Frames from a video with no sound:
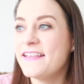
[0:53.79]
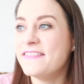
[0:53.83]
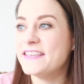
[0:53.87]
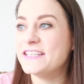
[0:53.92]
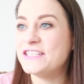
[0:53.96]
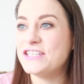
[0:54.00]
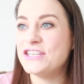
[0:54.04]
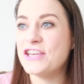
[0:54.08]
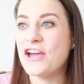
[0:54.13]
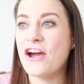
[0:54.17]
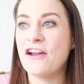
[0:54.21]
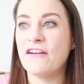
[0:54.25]

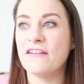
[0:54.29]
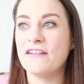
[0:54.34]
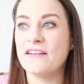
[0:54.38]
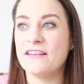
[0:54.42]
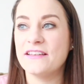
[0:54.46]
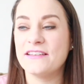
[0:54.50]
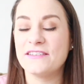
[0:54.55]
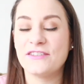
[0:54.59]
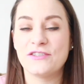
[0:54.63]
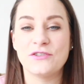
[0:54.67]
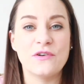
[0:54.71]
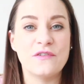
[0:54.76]
this
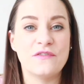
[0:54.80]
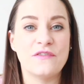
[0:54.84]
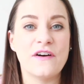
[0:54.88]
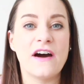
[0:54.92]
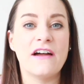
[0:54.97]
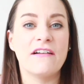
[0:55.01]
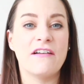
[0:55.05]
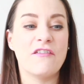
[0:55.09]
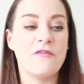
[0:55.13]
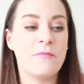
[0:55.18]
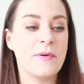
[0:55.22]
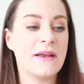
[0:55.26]
year so
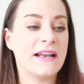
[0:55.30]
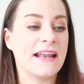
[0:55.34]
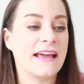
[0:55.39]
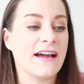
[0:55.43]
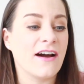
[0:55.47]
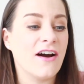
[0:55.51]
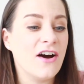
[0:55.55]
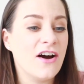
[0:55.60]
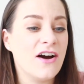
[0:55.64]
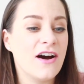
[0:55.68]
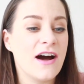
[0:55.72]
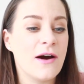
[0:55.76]
far I've been
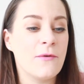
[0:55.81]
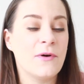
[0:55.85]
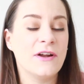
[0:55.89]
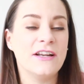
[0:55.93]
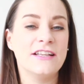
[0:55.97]
like, oh,